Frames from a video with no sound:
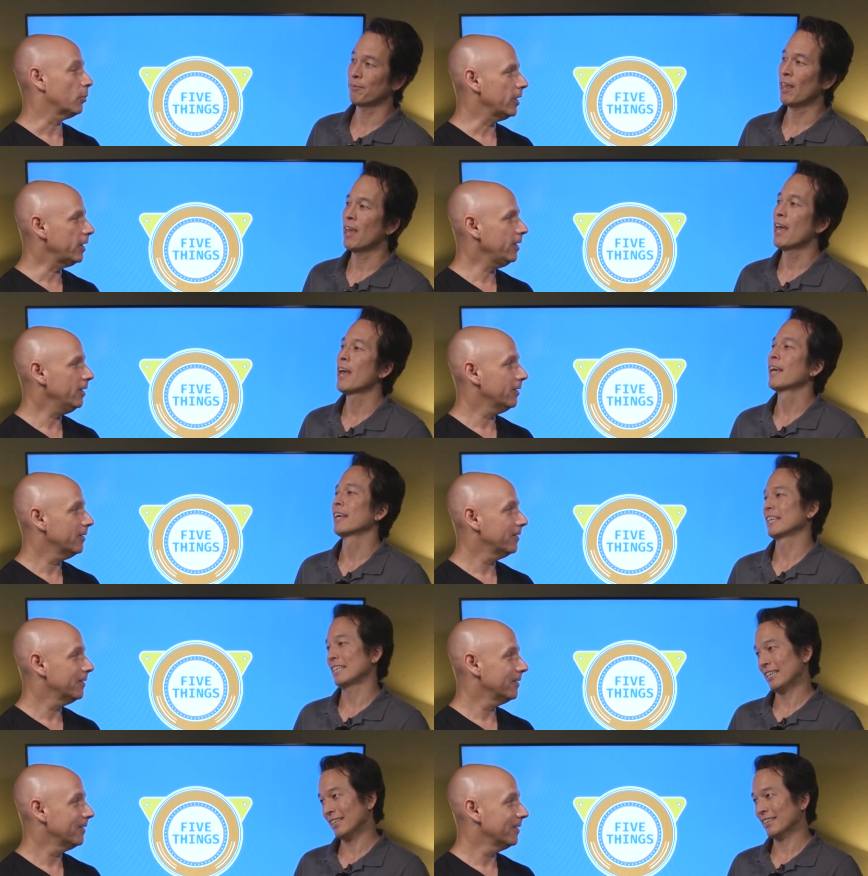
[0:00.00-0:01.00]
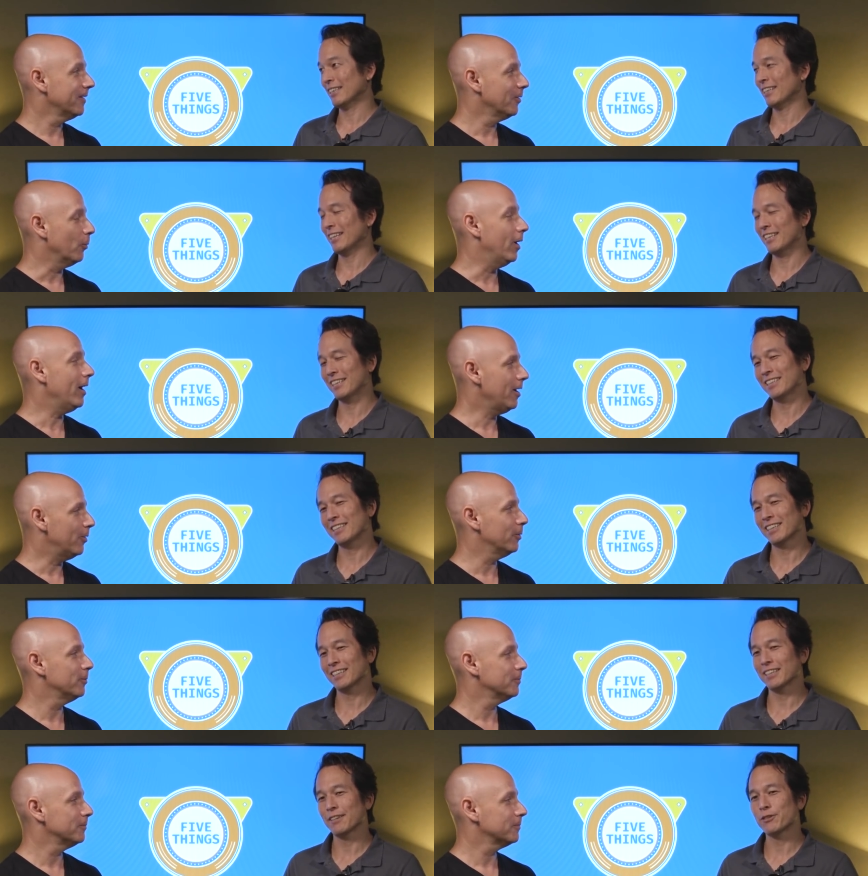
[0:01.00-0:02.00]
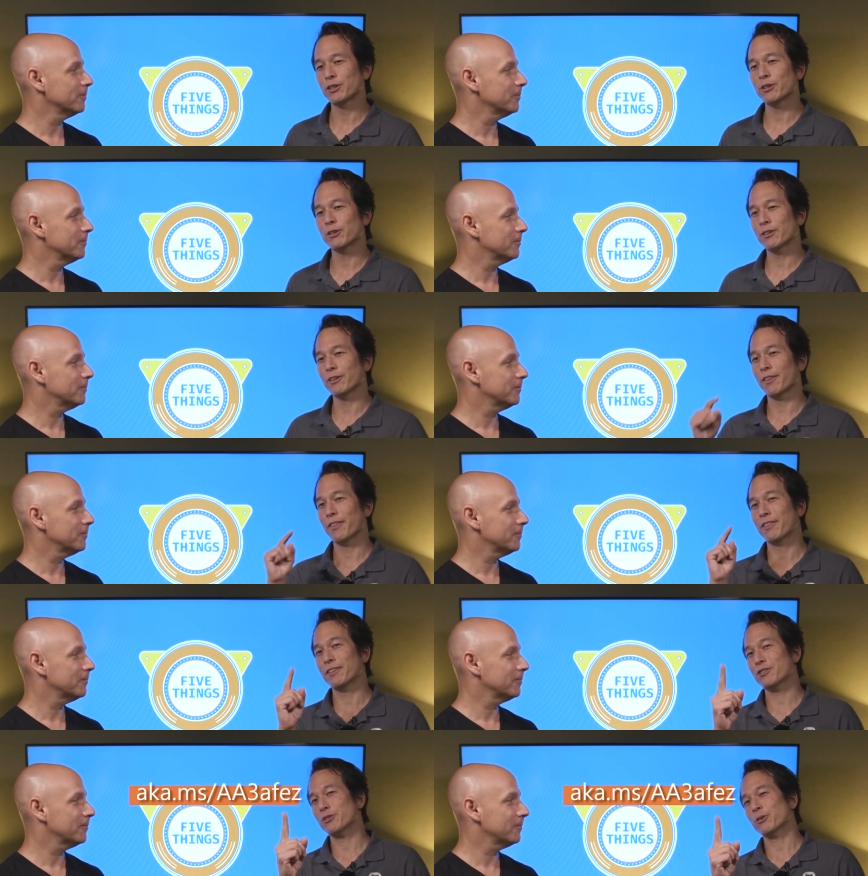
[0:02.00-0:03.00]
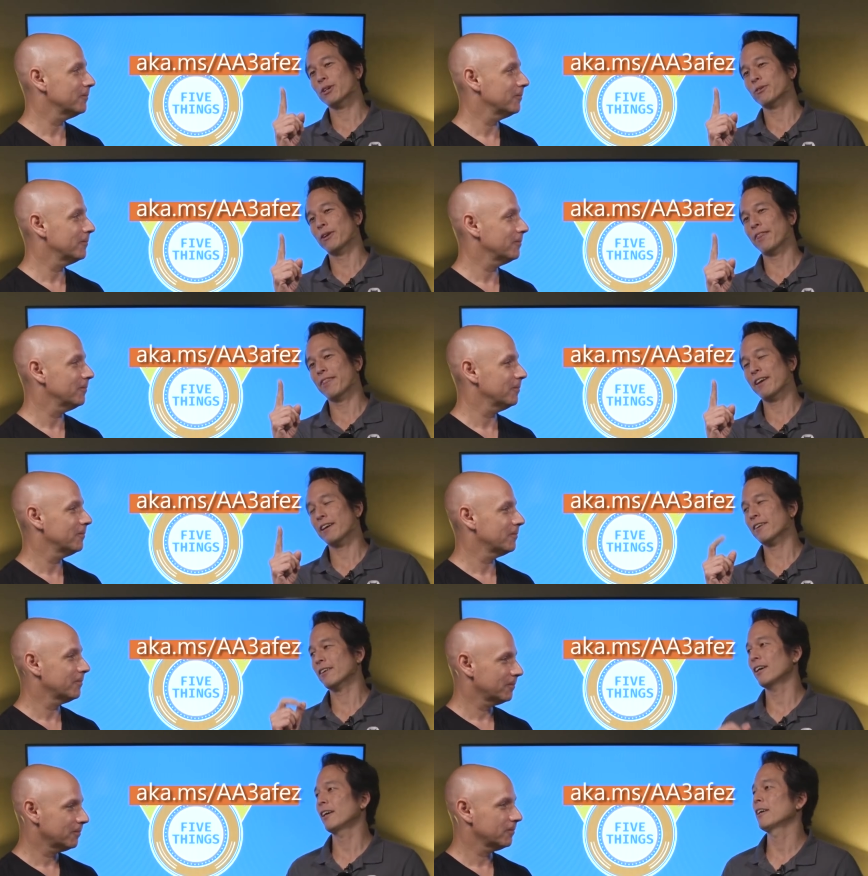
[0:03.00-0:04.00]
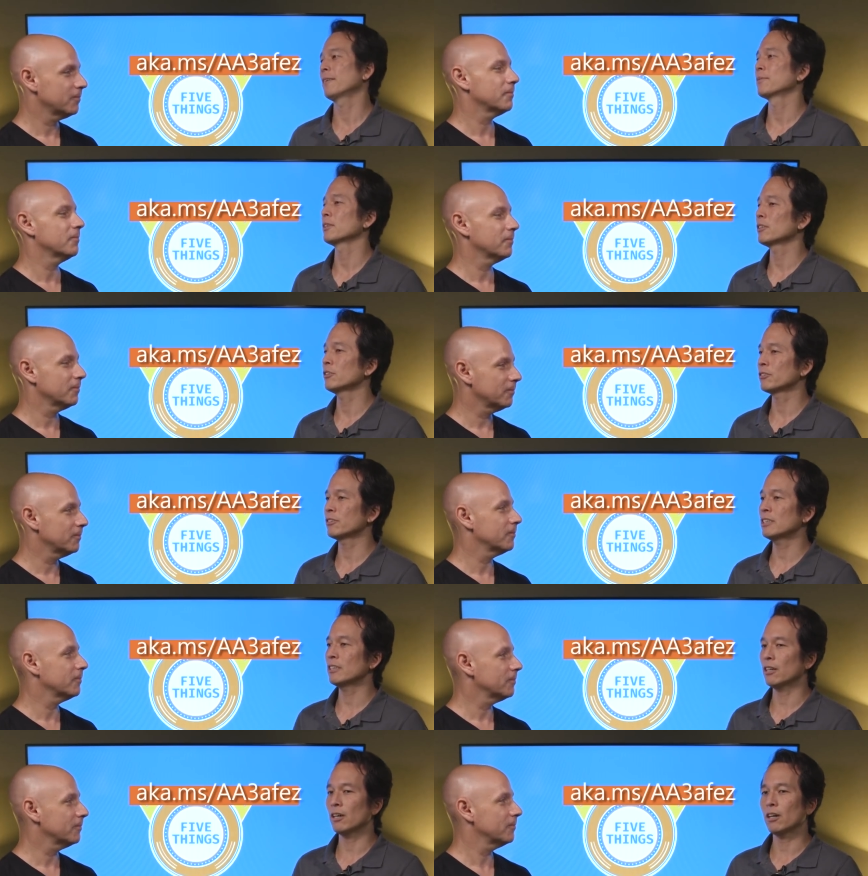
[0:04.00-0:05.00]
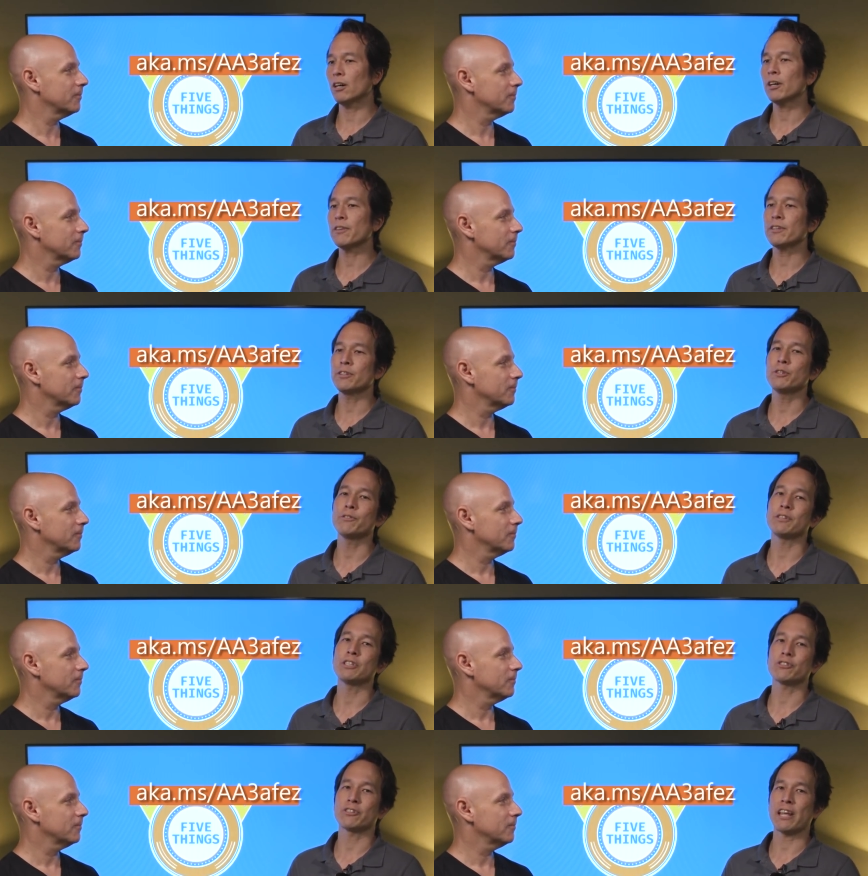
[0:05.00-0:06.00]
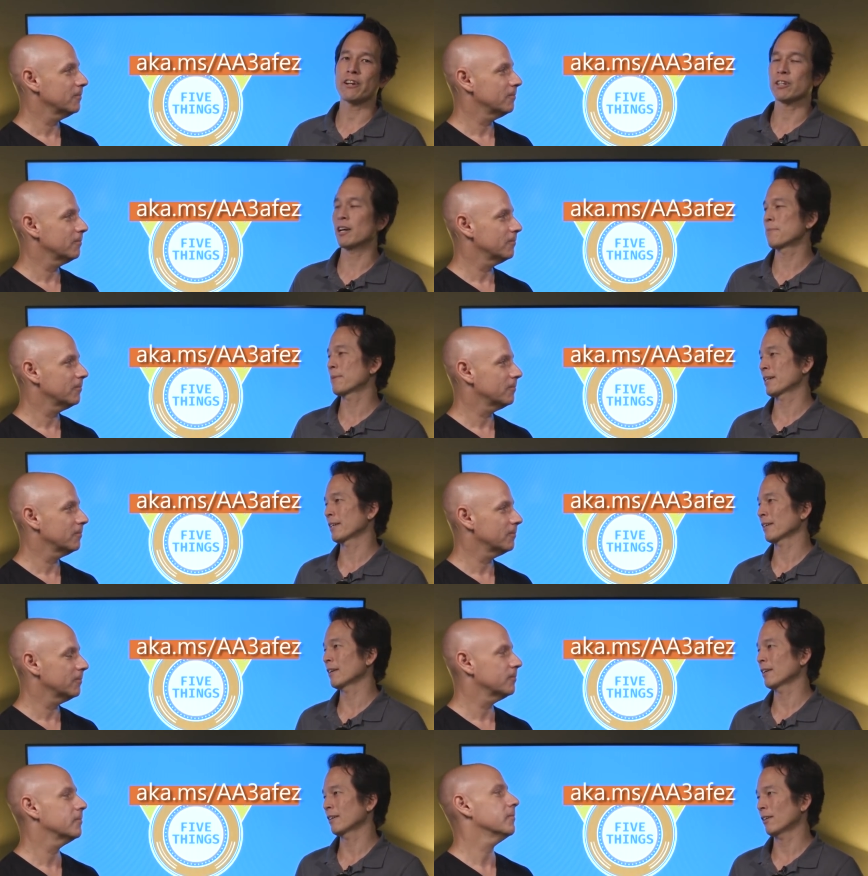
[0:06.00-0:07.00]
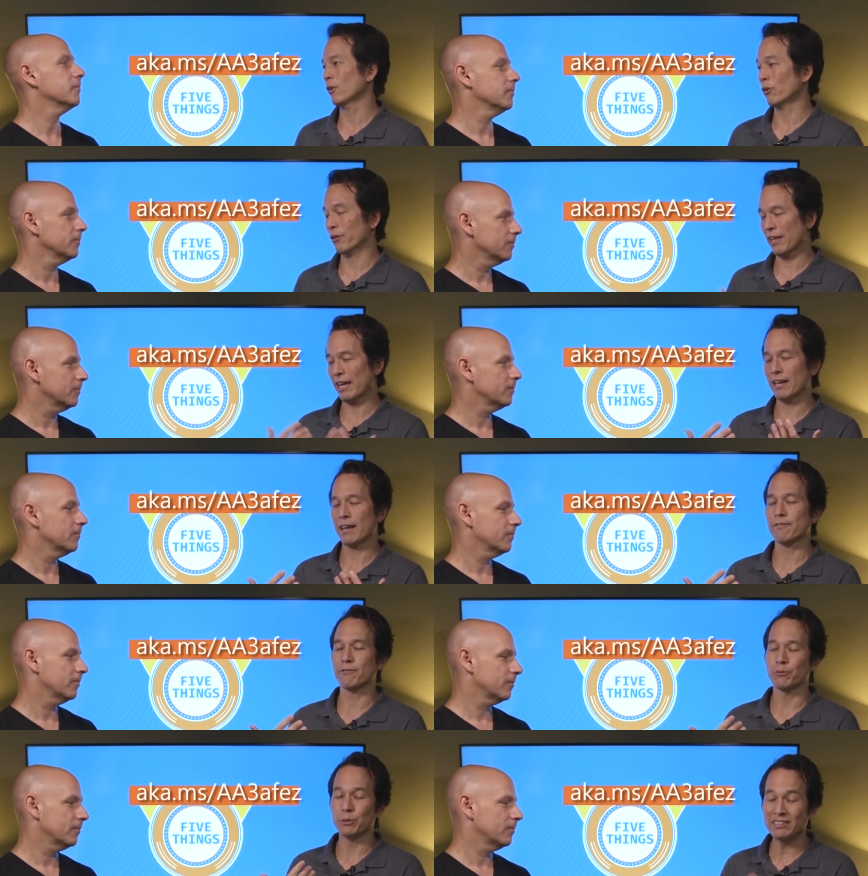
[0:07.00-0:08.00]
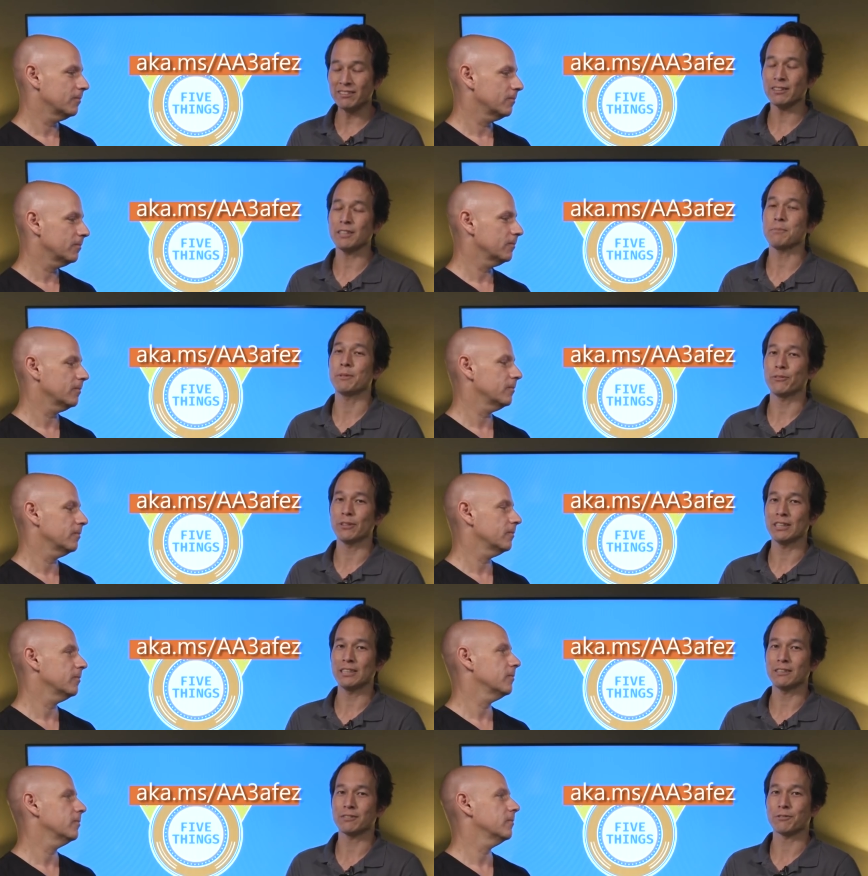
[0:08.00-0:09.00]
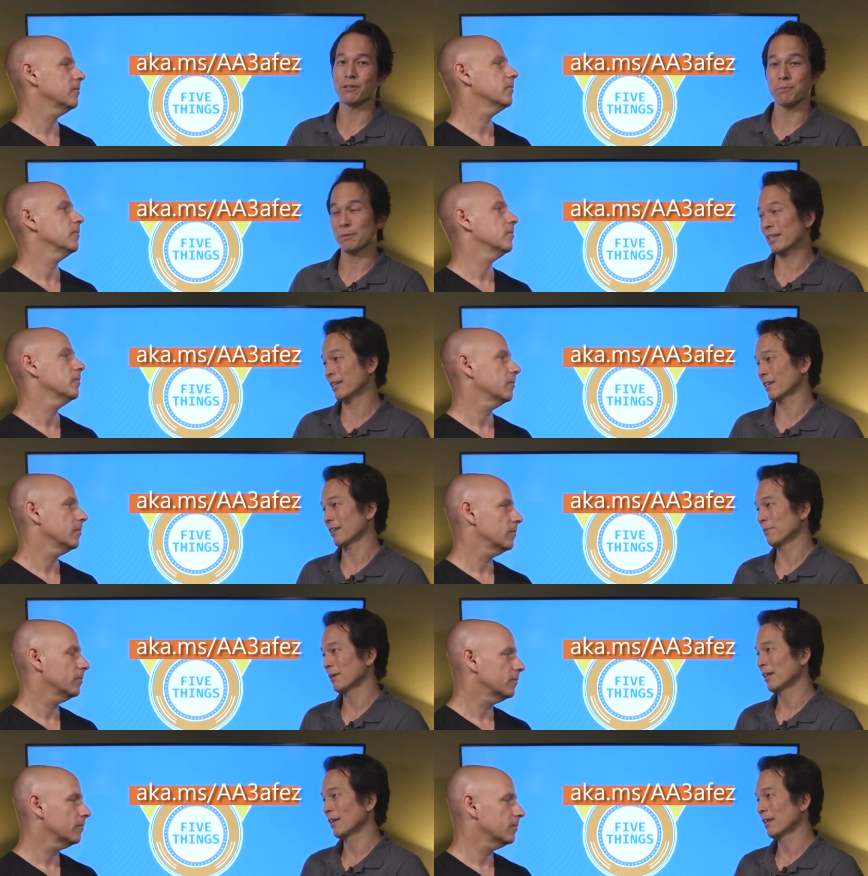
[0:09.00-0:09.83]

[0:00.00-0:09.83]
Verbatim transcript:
Speaker 1: Really? Yeah, and wow. uh, if you go to this URL right there, um, you'll see all the new features that are coming uh, or that have recently been released from GitHub.